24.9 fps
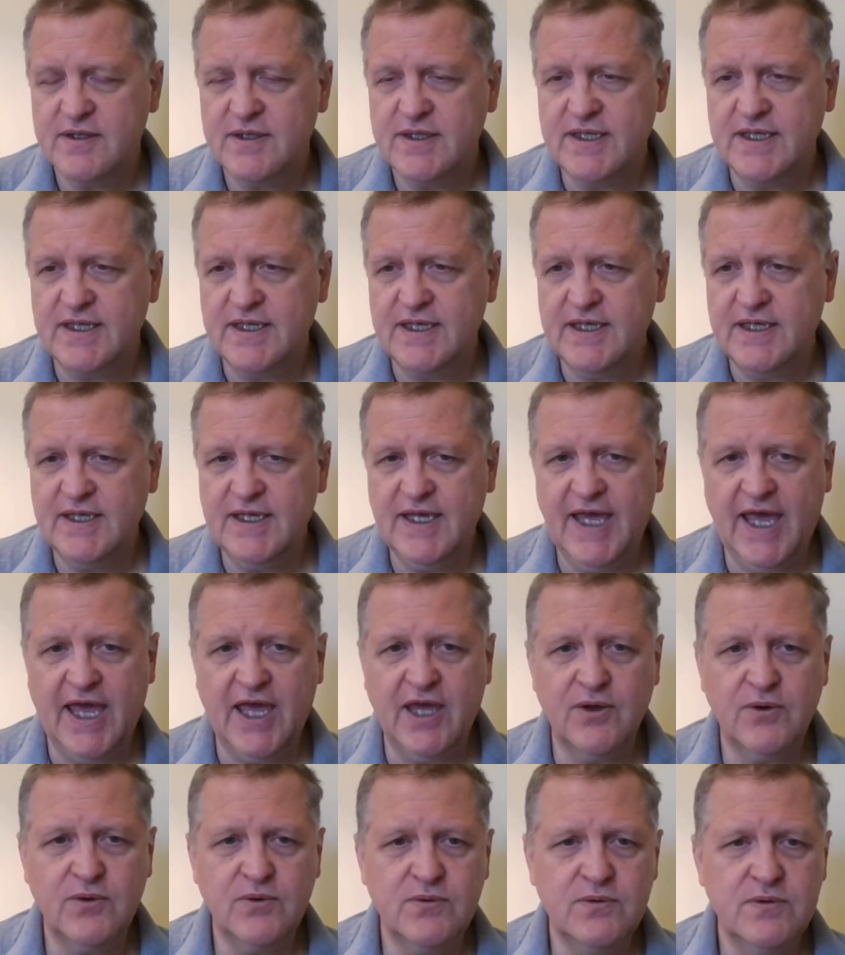que
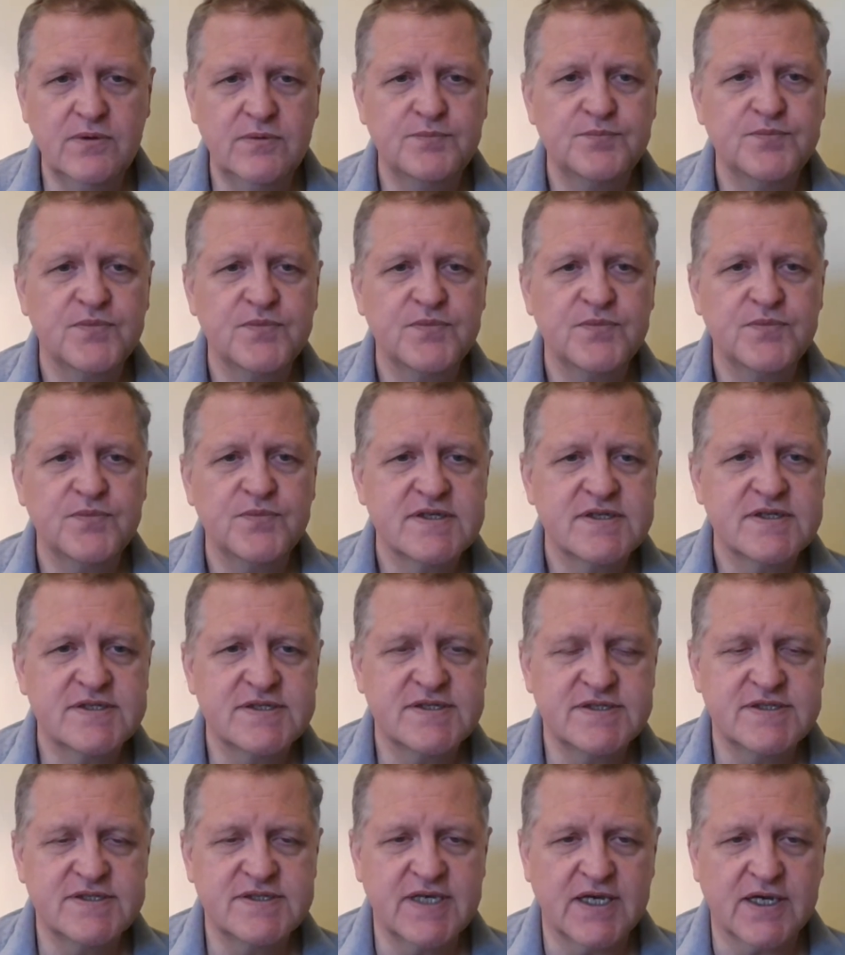eu
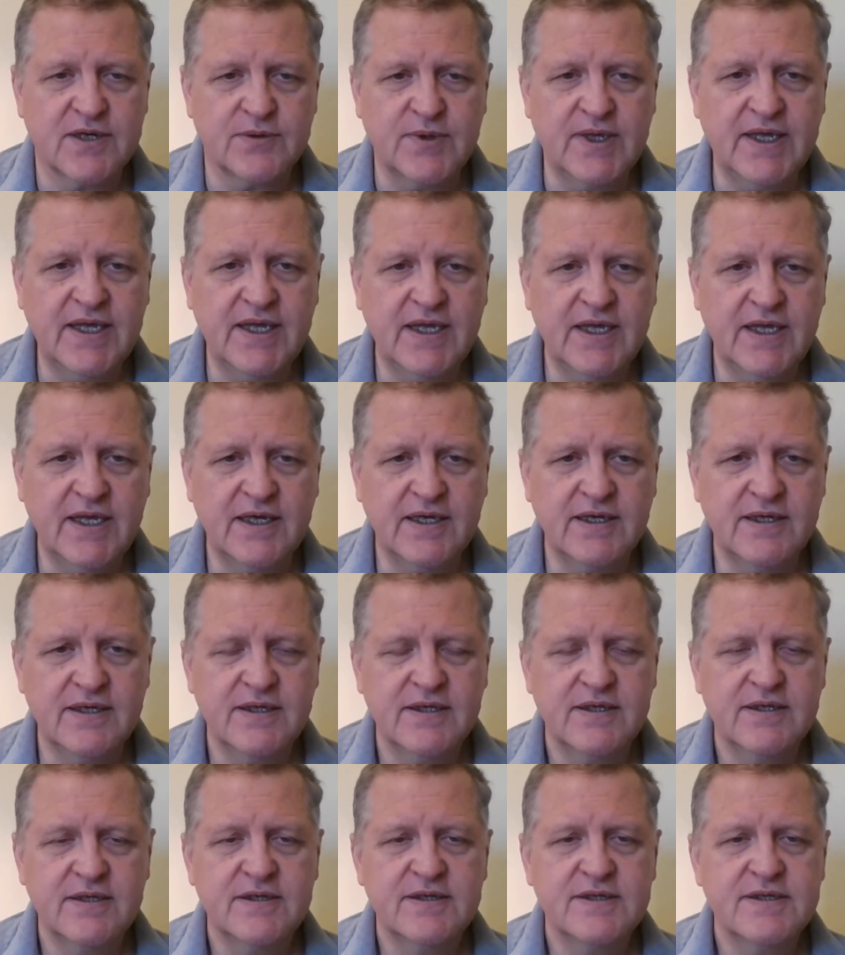
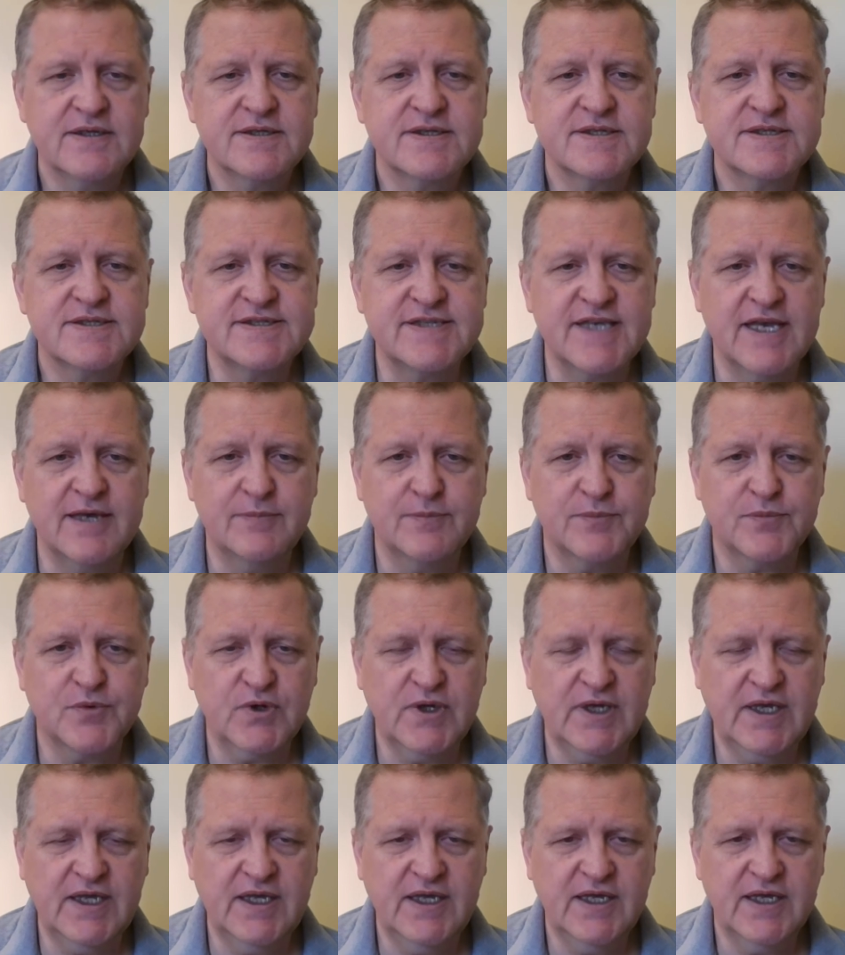seria
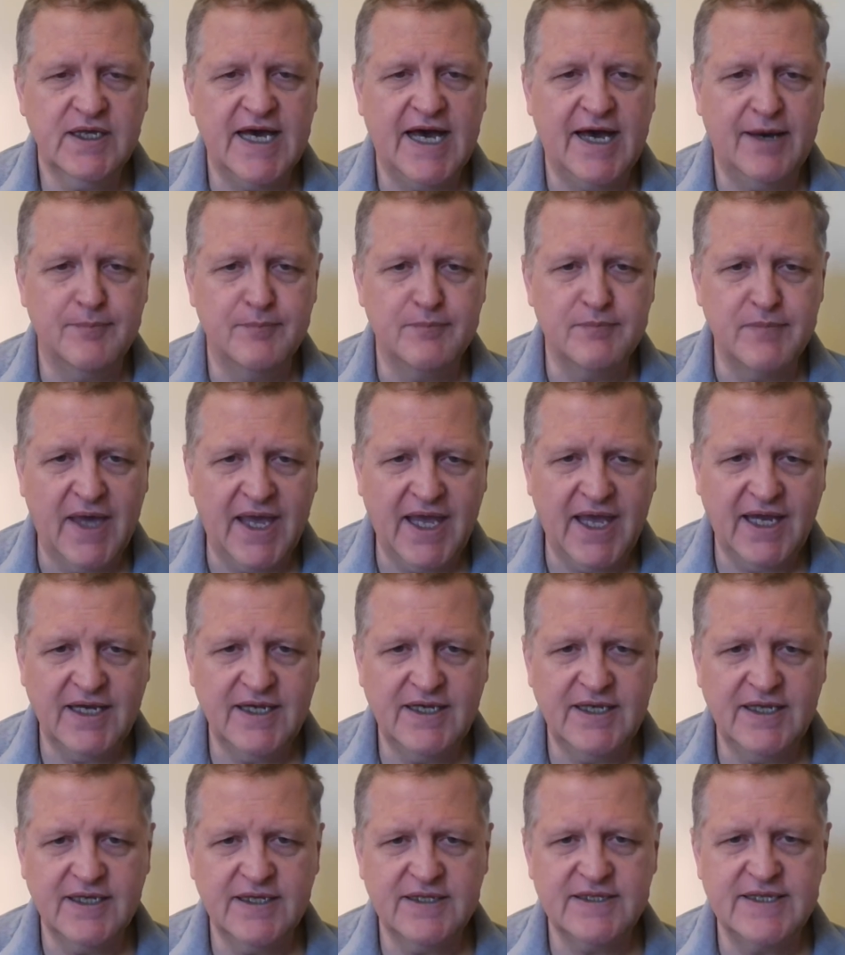sempre a
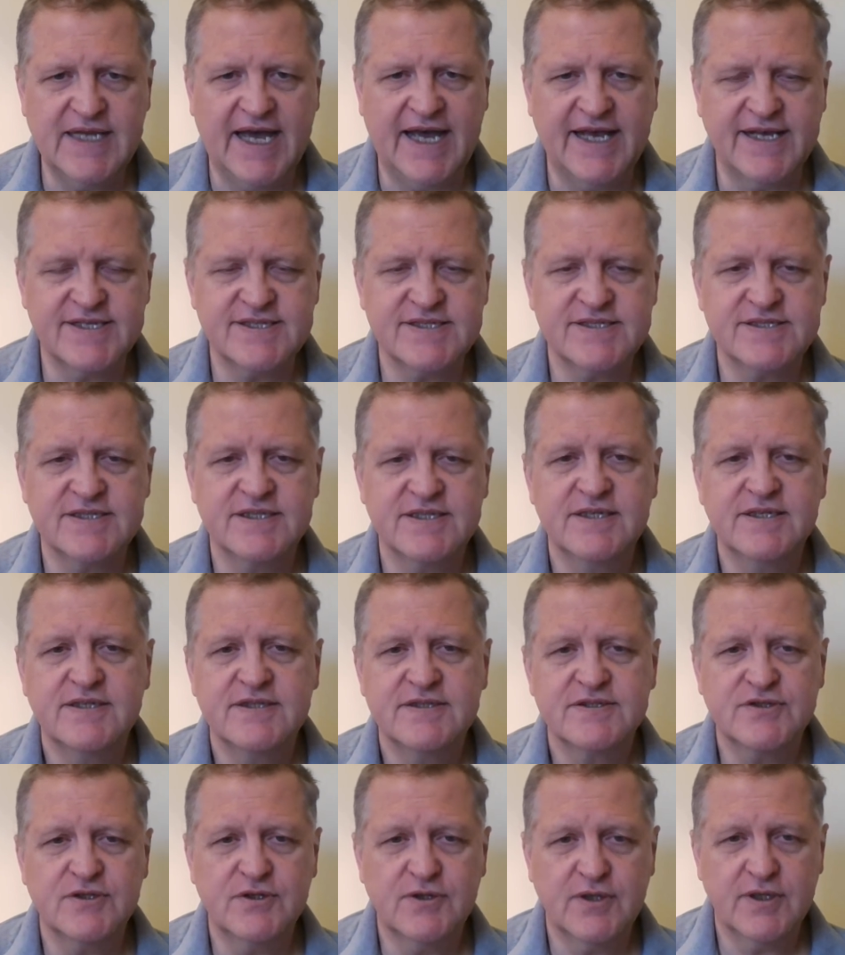media das,
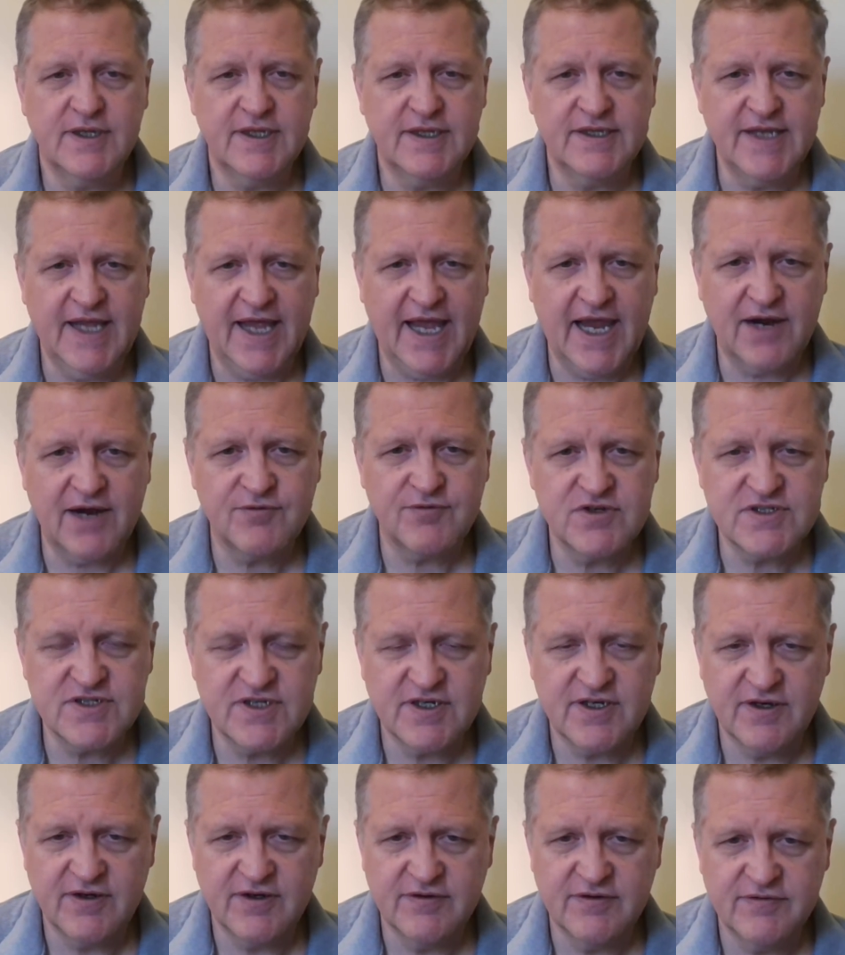so an average
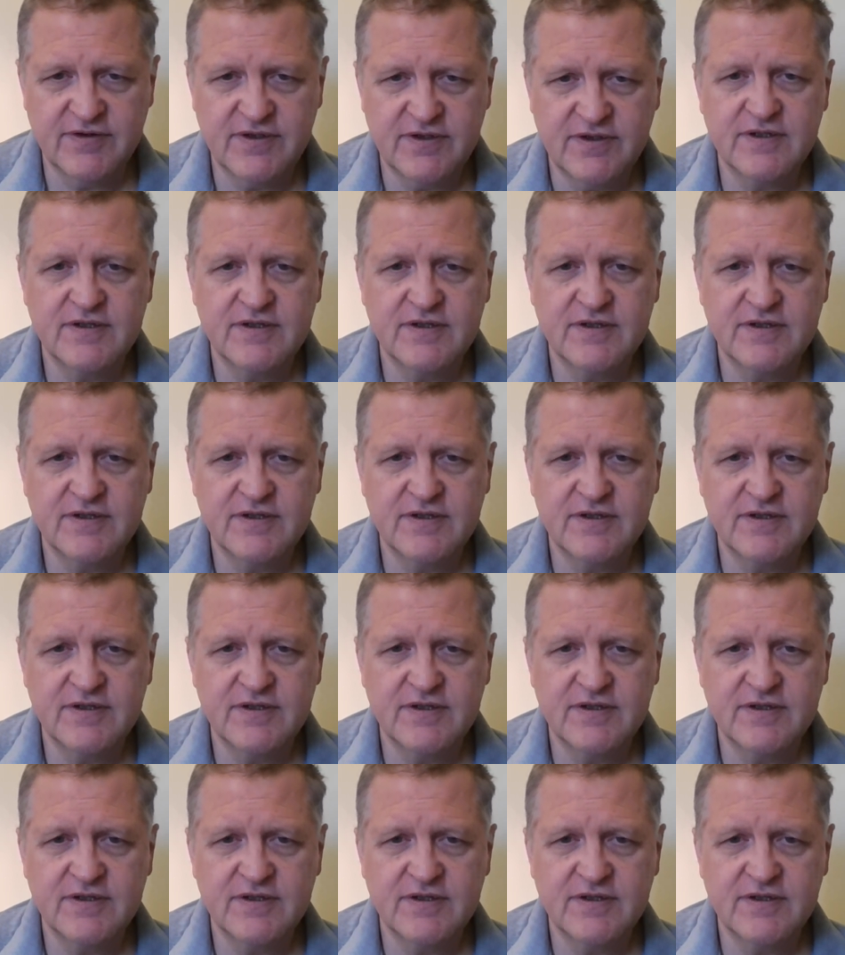of